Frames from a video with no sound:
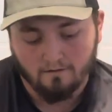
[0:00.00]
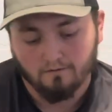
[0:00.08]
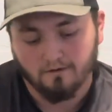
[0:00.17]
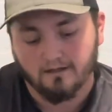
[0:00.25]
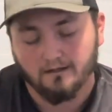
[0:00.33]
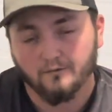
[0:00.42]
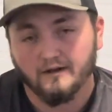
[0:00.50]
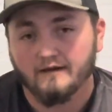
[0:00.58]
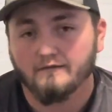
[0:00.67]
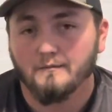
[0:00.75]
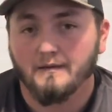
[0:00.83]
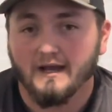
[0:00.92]
And then we
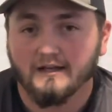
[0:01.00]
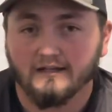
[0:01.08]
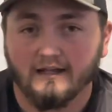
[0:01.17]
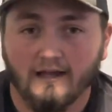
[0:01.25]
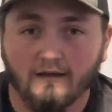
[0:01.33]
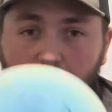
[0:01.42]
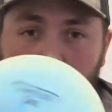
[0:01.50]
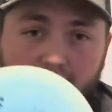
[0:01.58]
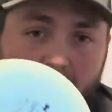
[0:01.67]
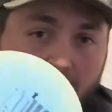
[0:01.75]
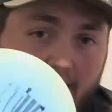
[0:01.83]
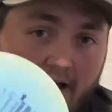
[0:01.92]
have a Mad Cat, which is
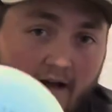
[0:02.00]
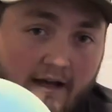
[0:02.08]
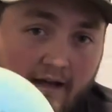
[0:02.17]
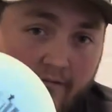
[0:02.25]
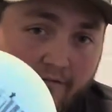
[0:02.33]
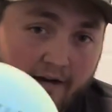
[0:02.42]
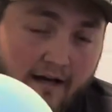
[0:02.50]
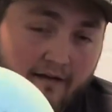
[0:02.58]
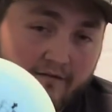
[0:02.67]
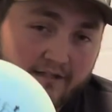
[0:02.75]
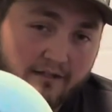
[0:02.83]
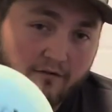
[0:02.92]
a
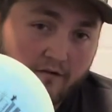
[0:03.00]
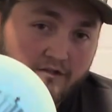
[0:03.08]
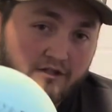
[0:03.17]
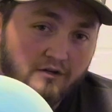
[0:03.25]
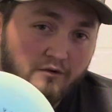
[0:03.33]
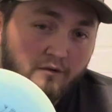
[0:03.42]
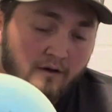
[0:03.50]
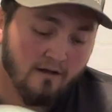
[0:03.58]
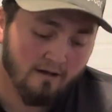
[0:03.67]
9502.